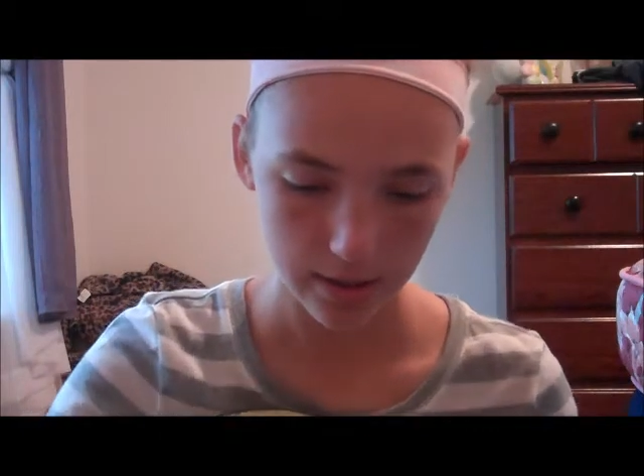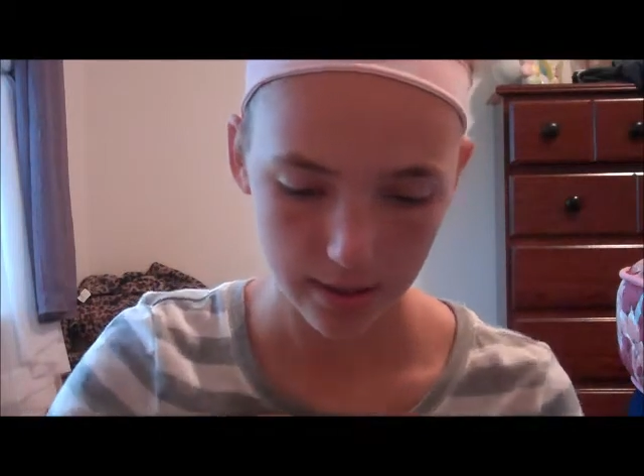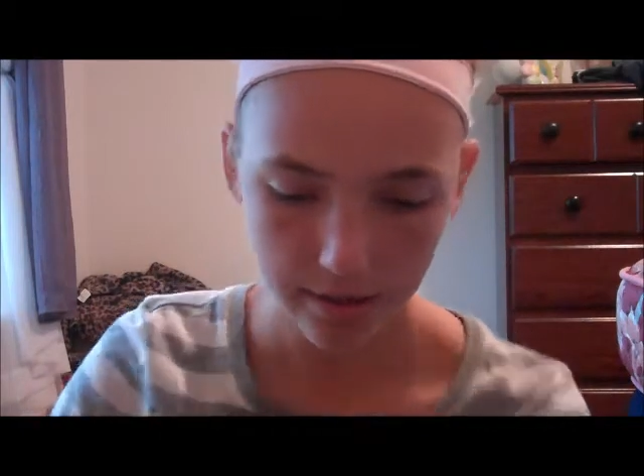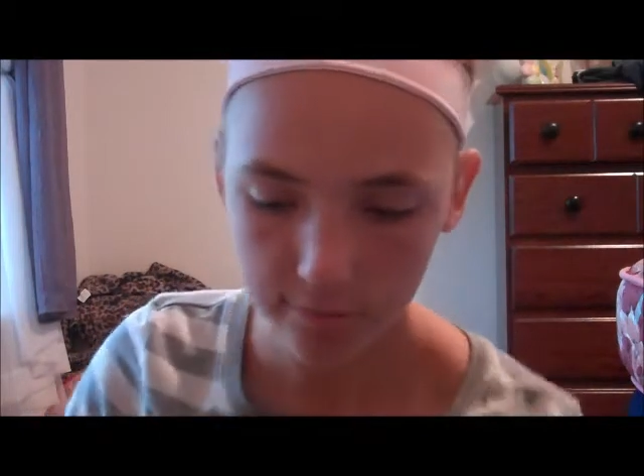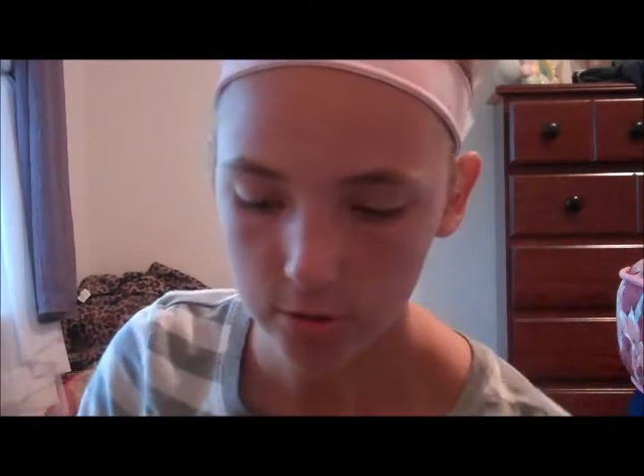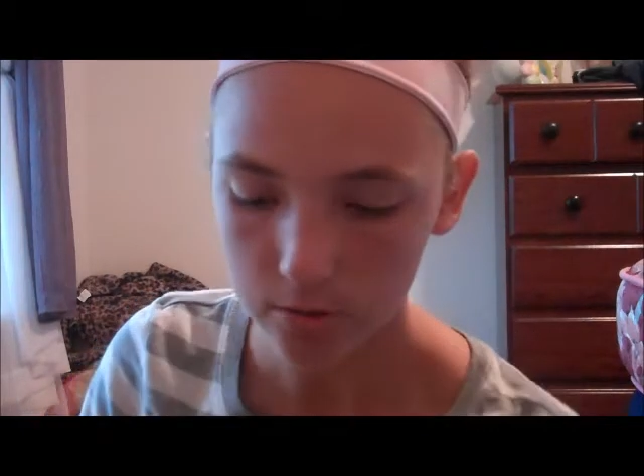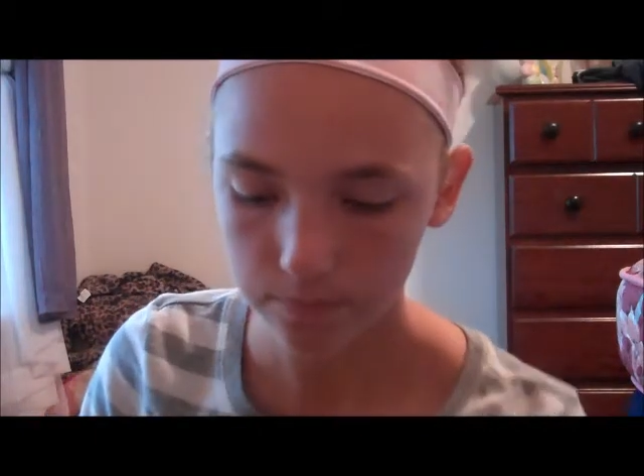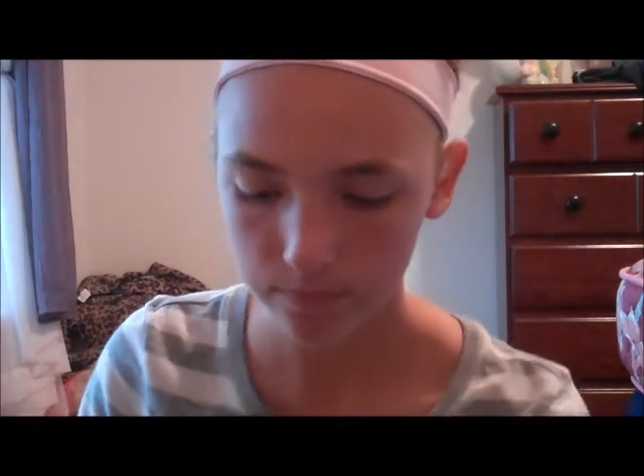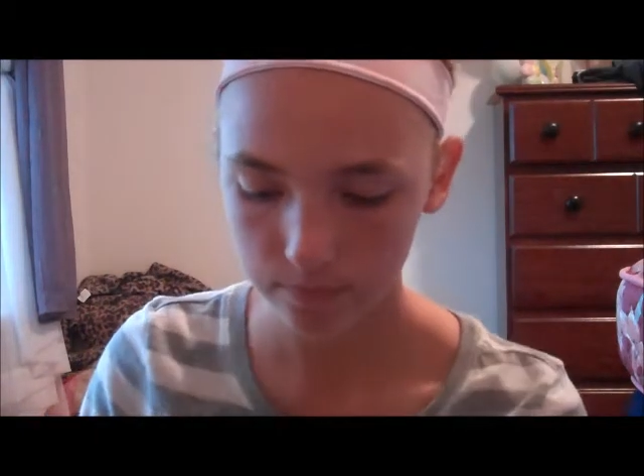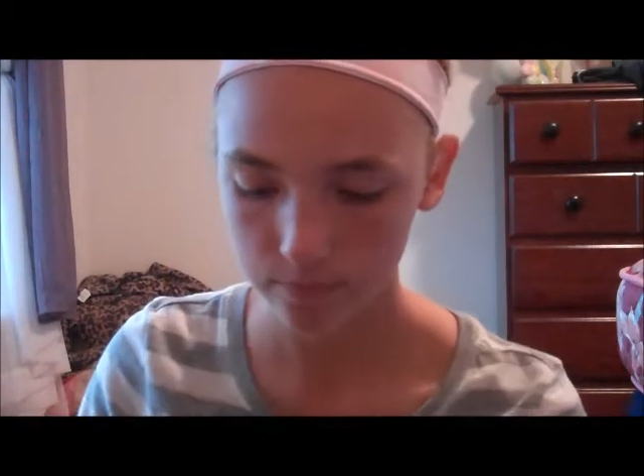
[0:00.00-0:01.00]
I have a,
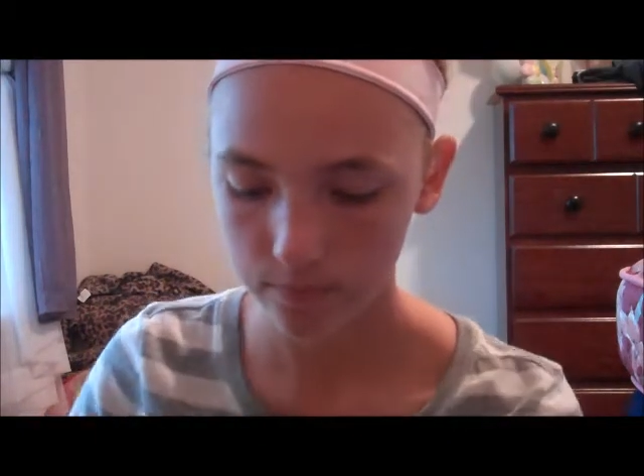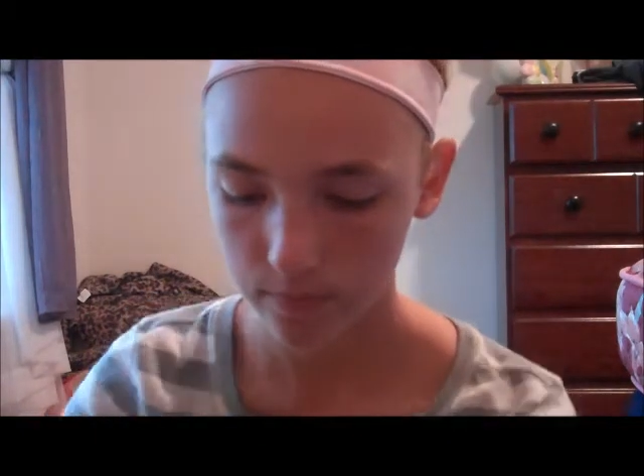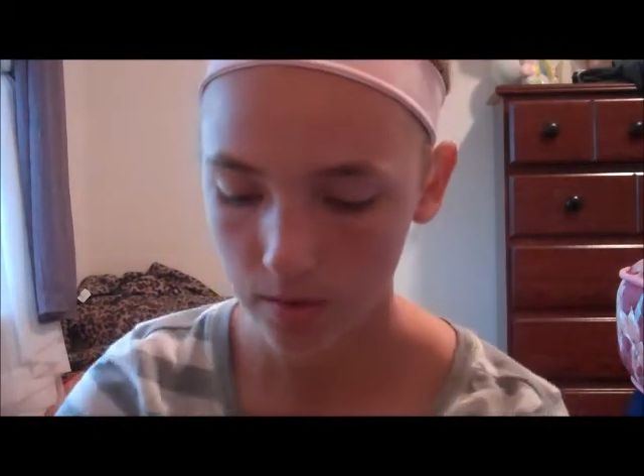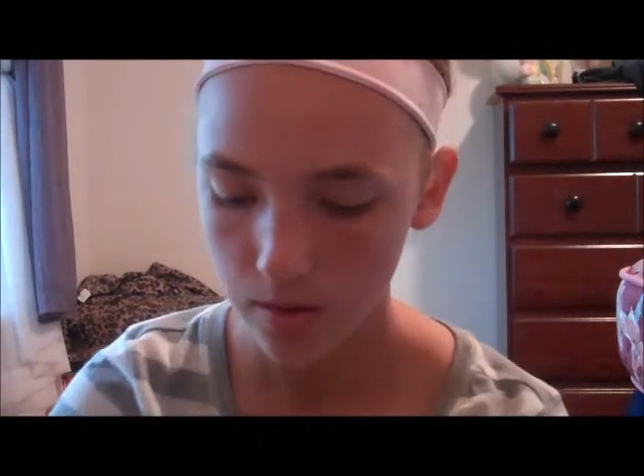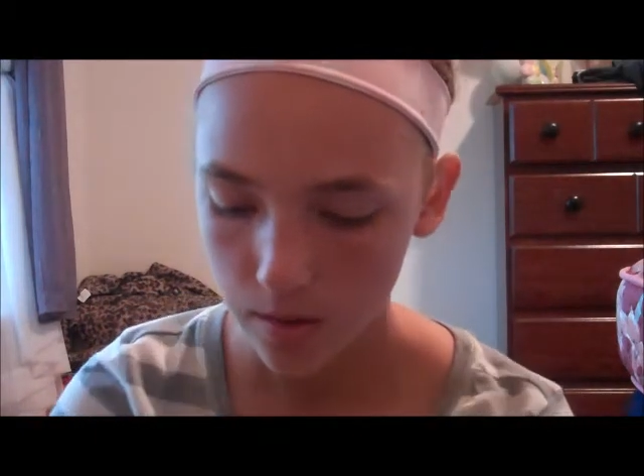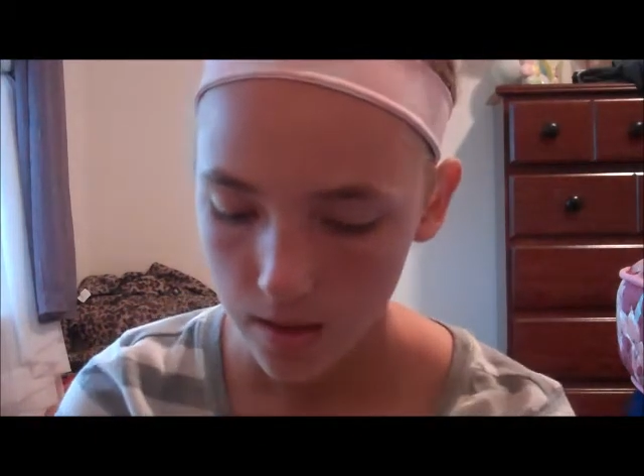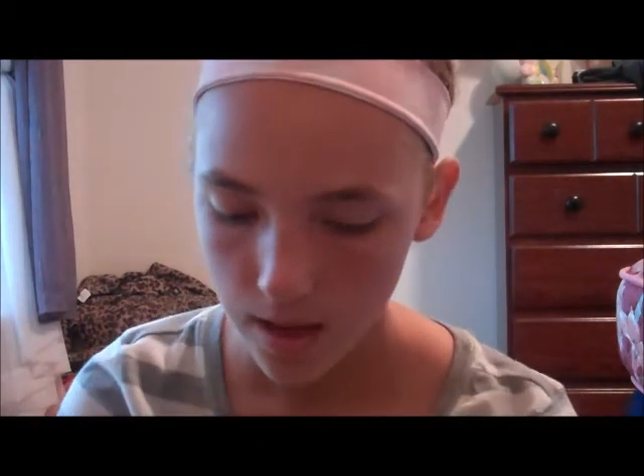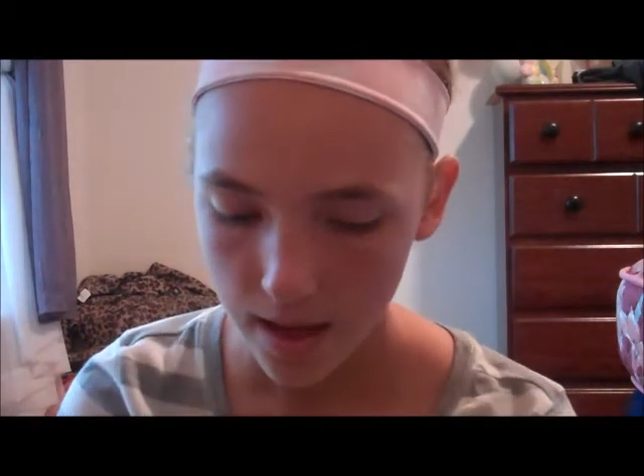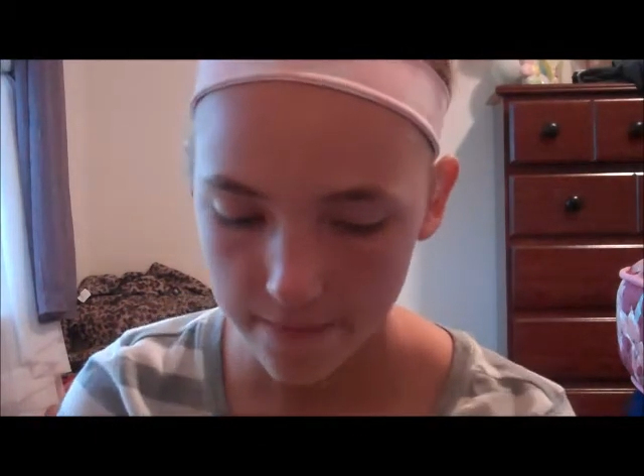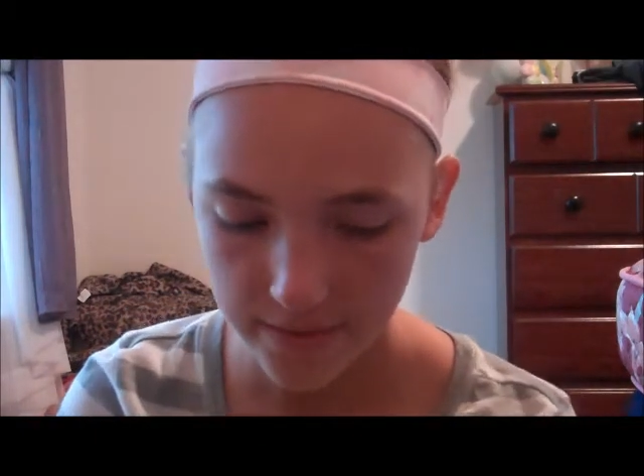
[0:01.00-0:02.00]

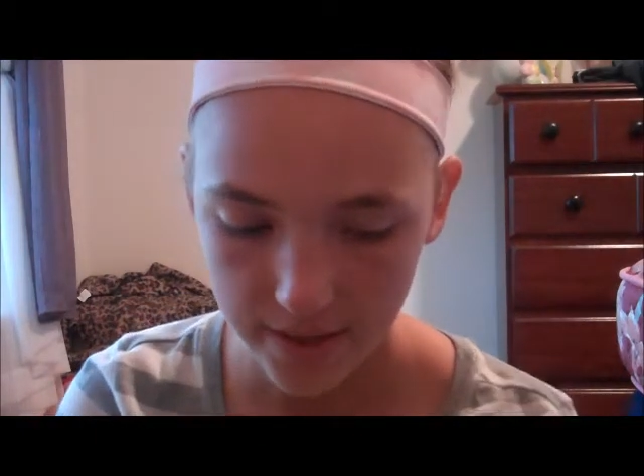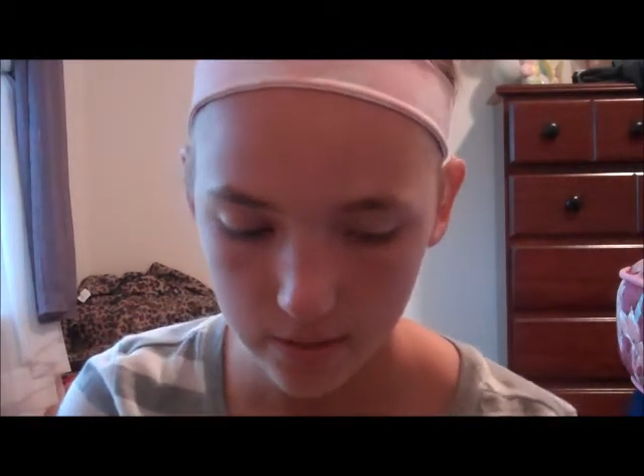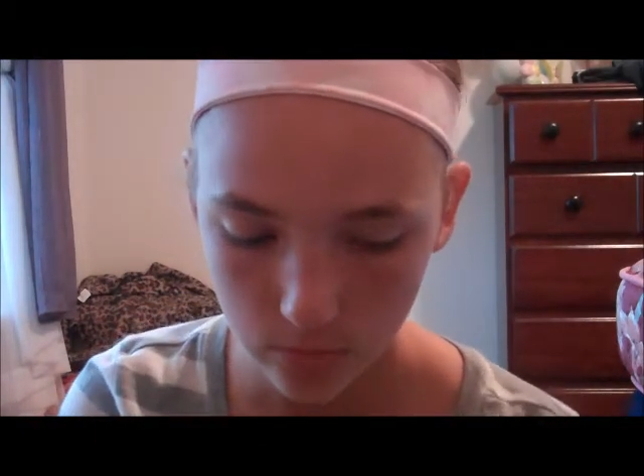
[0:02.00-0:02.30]
and then